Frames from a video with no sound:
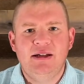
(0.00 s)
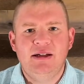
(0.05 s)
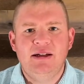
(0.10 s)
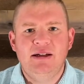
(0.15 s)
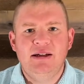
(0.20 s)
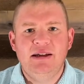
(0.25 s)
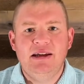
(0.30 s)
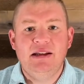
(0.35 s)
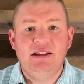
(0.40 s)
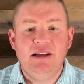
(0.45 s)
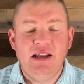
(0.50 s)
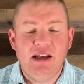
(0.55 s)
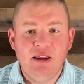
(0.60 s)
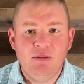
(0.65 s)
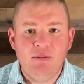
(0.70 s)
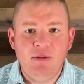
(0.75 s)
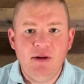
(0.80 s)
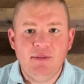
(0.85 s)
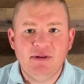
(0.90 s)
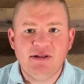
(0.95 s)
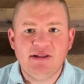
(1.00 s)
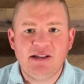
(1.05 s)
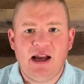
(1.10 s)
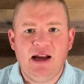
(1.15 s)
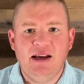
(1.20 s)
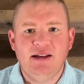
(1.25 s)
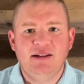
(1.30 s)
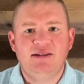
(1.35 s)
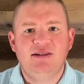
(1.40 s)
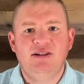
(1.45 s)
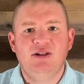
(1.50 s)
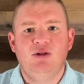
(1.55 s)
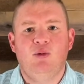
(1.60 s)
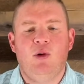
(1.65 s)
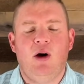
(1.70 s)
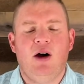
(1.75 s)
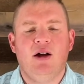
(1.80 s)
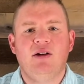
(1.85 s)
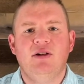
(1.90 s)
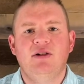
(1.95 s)
He leadeth me beside still
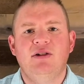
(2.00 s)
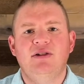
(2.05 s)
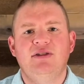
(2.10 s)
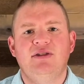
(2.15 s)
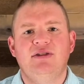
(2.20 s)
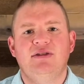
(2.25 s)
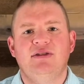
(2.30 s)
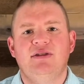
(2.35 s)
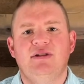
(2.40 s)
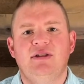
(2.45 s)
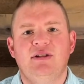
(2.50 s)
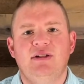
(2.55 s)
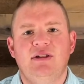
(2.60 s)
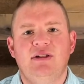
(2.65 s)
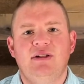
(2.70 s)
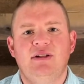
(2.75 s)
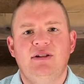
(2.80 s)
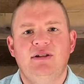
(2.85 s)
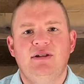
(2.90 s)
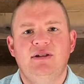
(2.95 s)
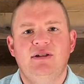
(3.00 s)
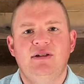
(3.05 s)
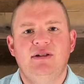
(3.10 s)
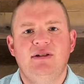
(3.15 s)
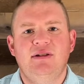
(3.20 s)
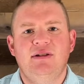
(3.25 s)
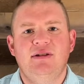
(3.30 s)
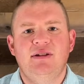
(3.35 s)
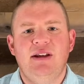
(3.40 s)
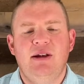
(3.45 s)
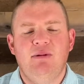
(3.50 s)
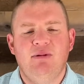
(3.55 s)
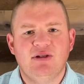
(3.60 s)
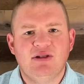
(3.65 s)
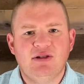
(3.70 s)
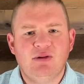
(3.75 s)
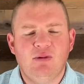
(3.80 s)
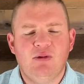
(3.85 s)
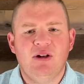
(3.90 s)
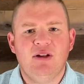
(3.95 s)
waters. He
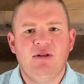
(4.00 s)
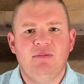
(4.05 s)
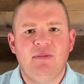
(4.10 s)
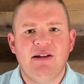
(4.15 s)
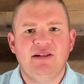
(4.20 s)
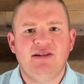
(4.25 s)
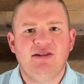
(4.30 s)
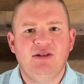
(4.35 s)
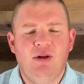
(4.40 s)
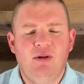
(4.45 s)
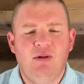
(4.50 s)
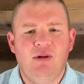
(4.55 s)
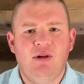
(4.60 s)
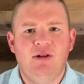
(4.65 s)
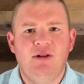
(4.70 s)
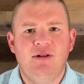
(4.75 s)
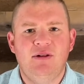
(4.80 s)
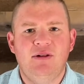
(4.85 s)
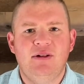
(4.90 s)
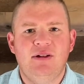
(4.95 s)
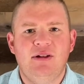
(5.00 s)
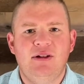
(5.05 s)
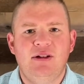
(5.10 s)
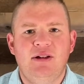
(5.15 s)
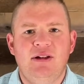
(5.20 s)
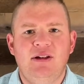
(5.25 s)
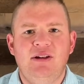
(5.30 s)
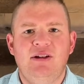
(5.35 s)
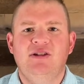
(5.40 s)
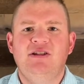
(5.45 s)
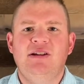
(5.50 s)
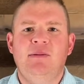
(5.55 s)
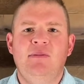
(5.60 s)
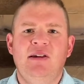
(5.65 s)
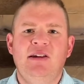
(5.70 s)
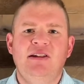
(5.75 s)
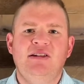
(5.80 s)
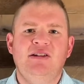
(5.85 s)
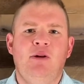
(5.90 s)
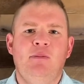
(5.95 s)
restoreth my soul. There's
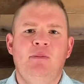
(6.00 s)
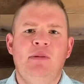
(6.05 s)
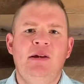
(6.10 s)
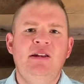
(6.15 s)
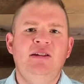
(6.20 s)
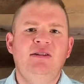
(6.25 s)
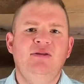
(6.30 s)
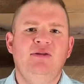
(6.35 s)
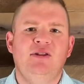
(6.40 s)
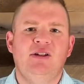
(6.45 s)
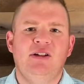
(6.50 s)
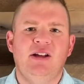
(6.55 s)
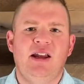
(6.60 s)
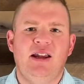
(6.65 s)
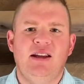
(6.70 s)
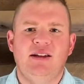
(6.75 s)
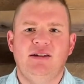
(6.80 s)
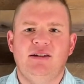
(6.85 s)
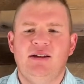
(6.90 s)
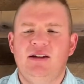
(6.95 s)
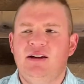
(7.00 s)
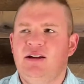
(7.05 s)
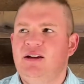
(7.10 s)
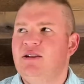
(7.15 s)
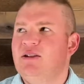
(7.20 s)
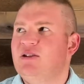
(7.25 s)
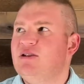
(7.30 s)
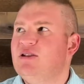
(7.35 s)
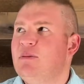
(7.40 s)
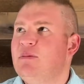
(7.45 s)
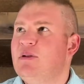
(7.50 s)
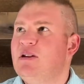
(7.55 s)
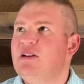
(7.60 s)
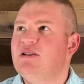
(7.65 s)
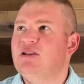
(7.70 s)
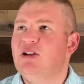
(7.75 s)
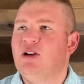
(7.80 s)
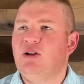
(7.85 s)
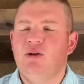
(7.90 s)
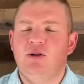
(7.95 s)
something so peaceful and there's something
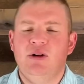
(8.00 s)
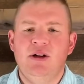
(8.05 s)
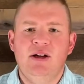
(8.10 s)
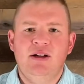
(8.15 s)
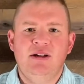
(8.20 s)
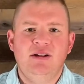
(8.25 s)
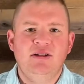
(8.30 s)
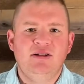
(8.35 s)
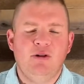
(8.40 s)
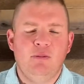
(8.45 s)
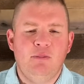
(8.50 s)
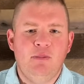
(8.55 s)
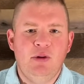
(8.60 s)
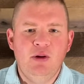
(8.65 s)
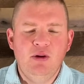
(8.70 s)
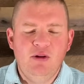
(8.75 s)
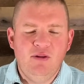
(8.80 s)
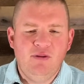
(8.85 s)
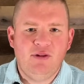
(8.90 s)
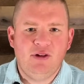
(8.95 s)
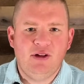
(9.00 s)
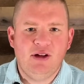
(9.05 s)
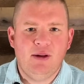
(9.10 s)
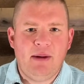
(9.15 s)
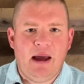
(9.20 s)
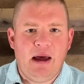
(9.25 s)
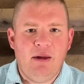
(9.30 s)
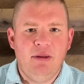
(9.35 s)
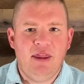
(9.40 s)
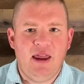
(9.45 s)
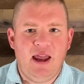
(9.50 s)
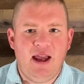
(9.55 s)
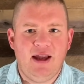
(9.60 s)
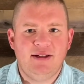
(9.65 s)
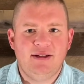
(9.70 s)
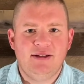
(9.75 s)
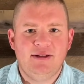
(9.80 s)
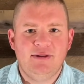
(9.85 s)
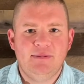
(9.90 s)
so so beautiful about that.